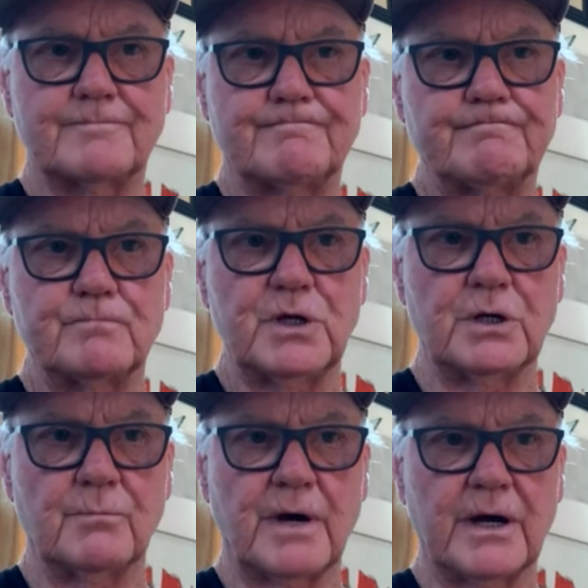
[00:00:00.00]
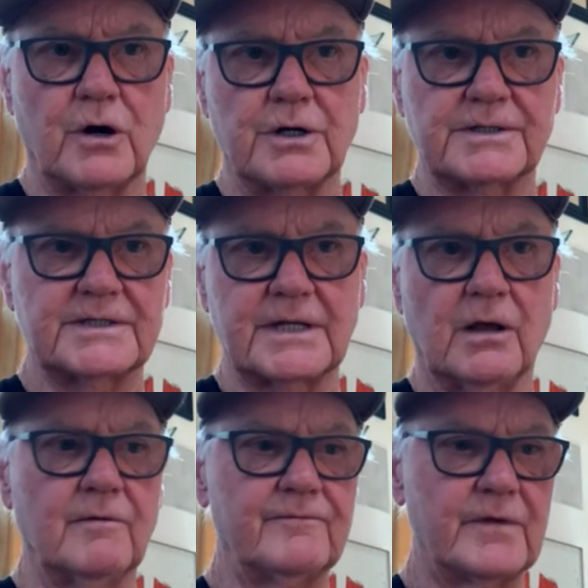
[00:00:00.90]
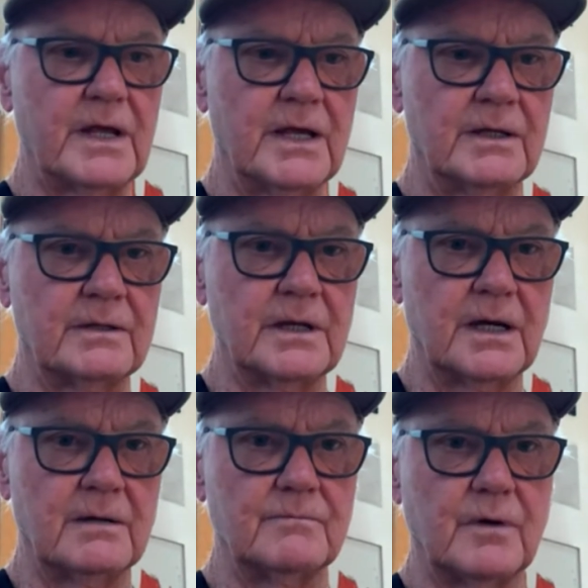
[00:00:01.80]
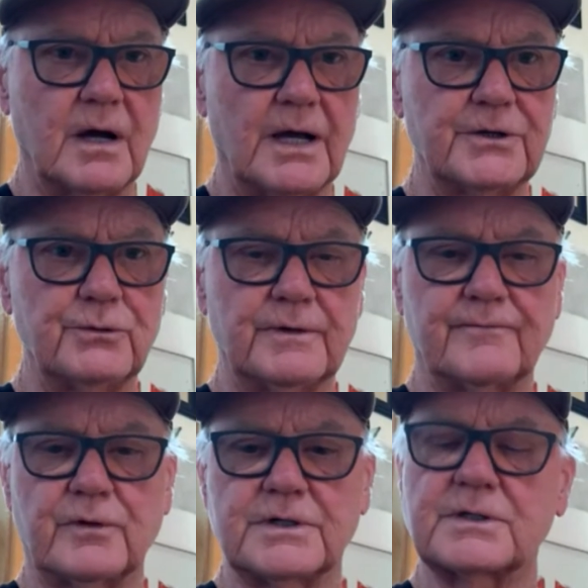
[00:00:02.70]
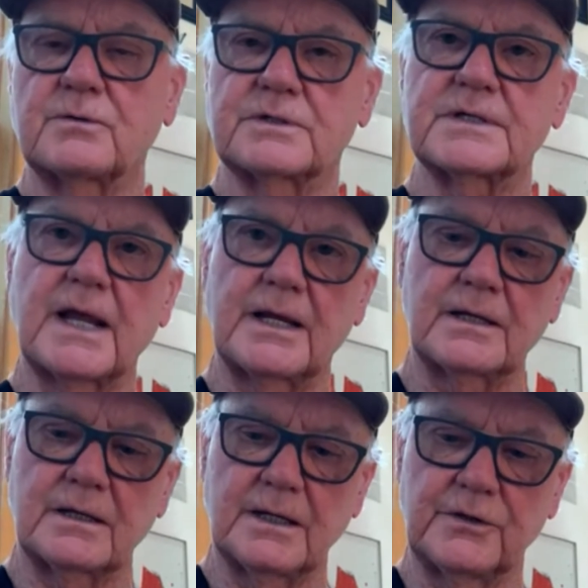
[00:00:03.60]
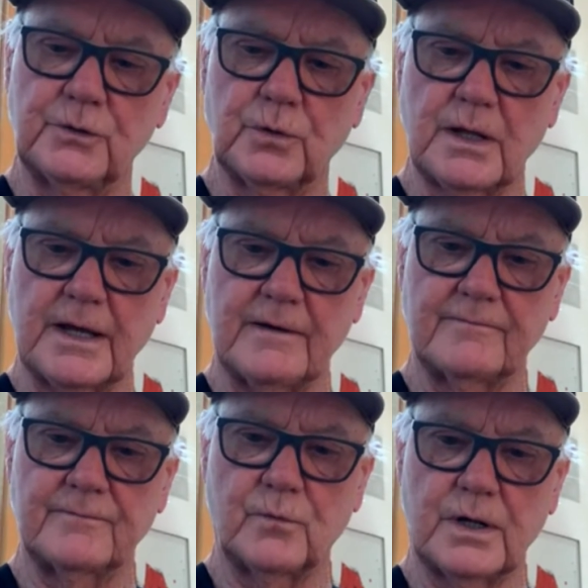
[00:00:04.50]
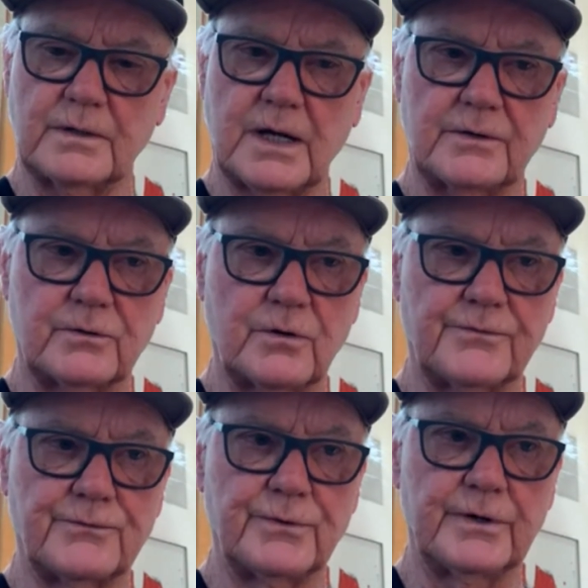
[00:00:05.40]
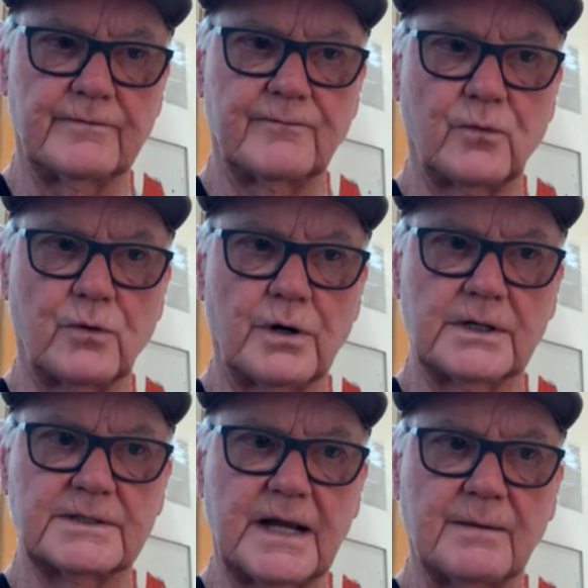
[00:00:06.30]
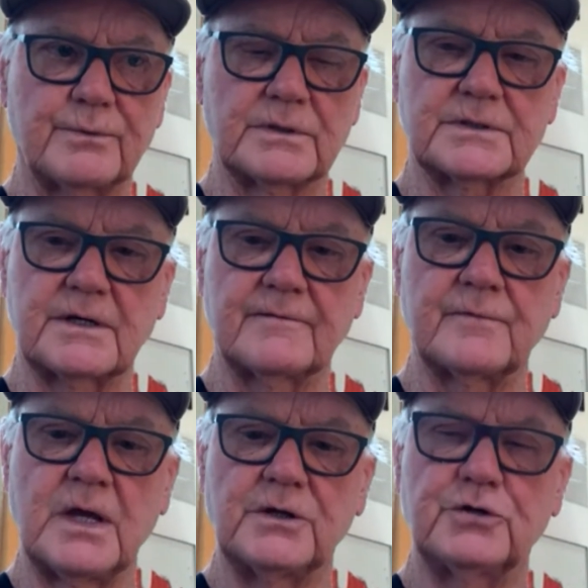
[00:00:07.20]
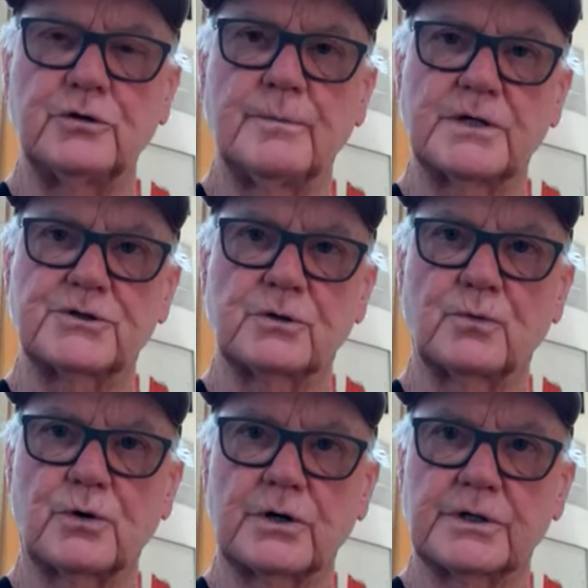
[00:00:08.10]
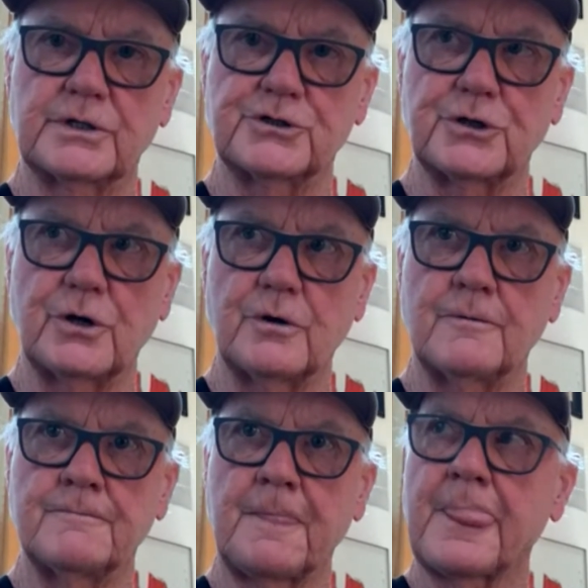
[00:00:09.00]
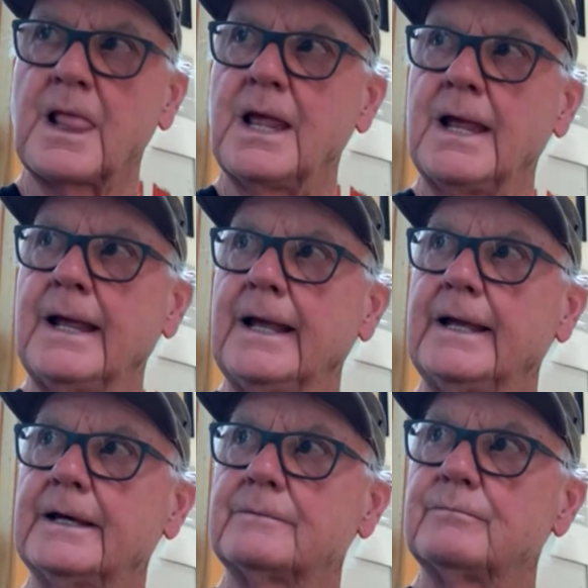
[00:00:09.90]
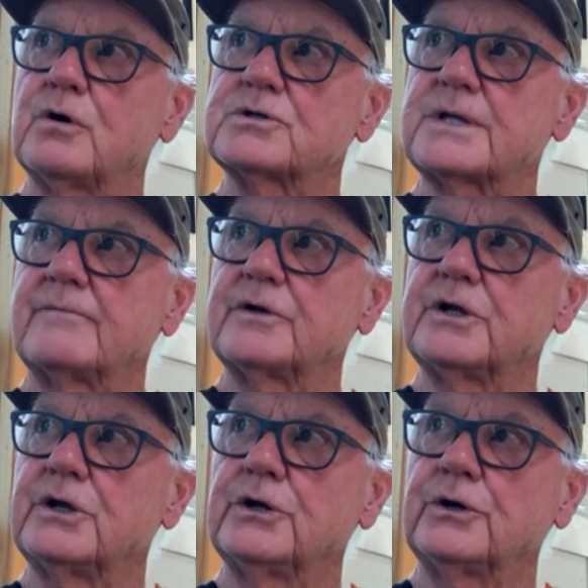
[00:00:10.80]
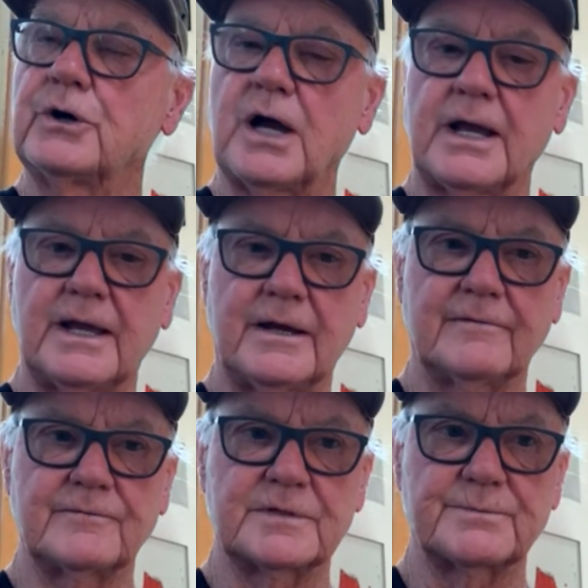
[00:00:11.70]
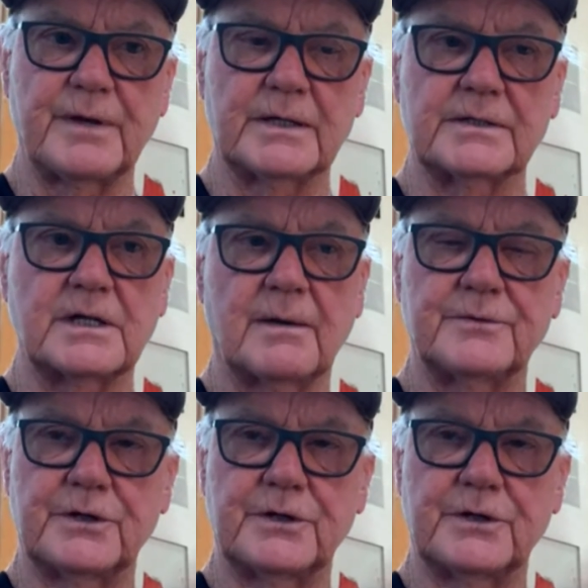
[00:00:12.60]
my art self, and I do it for its own sake. And you will have, what, I don't know, 3 or 4 examples of two-dimensional work in the show. And most every year I have spent a